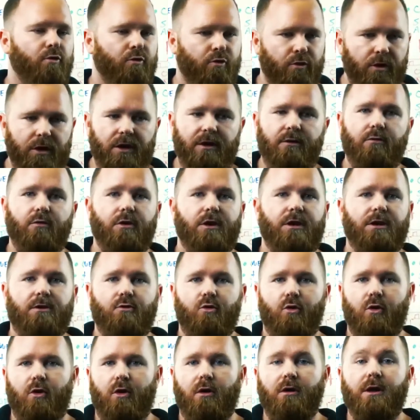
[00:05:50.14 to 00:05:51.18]
Really, really
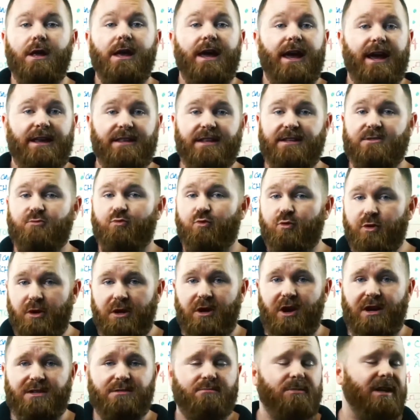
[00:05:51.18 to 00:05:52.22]
cool, and that's
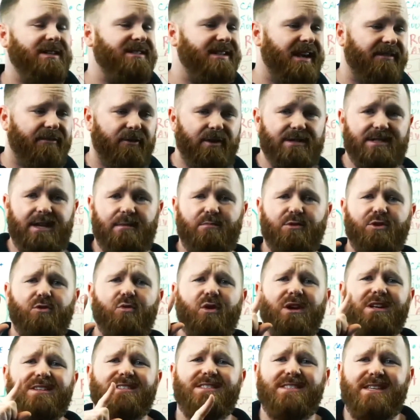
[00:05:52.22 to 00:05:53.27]
really awesome. Let's say, for example, you
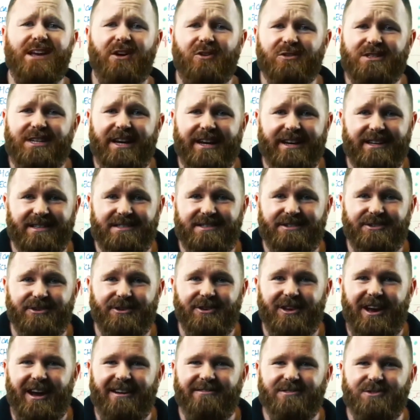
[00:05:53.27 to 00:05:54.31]
want to sell tickets to
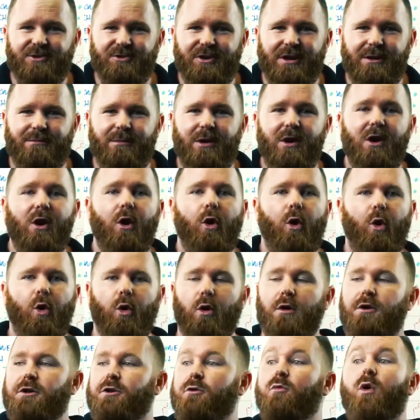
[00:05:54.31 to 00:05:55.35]
your live stream,
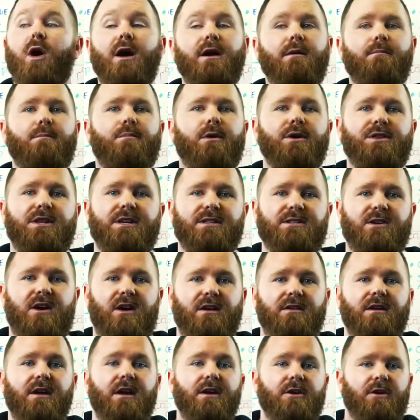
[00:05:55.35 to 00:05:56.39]
or you want to put this
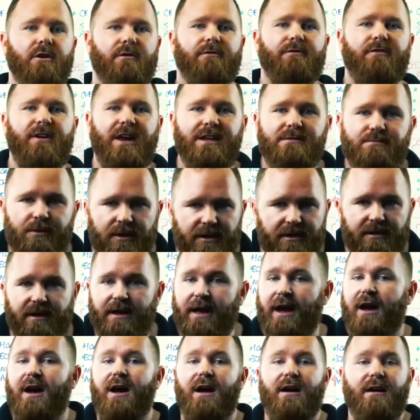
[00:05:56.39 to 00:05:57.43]
on your Facebook
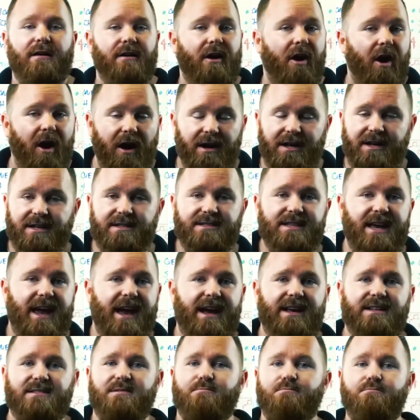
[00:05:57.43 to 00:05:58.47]
audience that
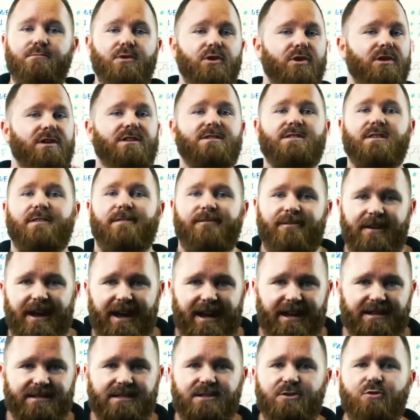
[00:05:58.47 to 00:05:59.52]
has millions of
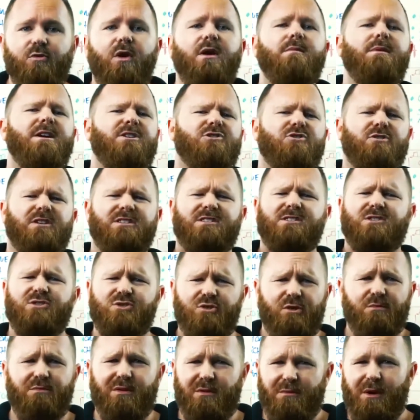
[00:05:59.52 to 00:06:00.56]
fans, and you want to make sure it's
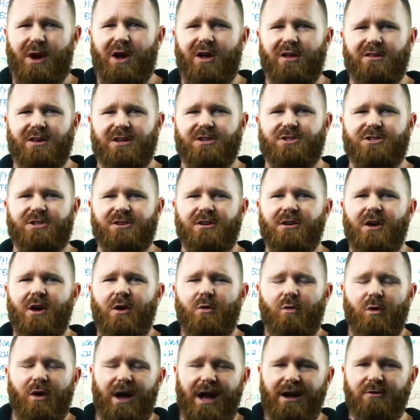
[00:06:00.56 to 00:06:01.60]
super polished.
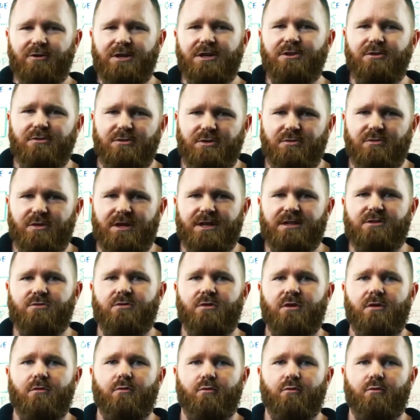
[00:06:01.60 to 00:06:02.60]
Well, how can you do this